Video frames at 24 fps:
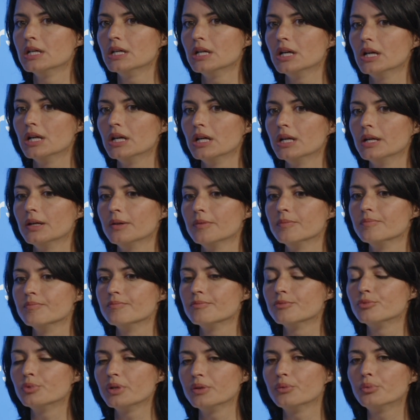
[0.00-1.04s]

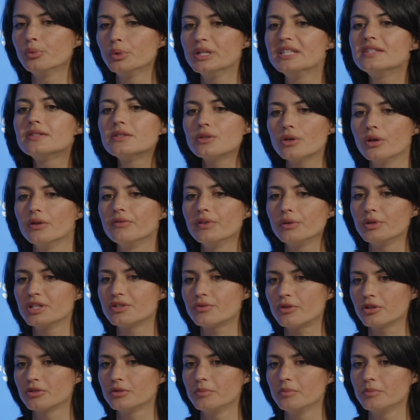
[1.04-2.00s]
we saw a very strong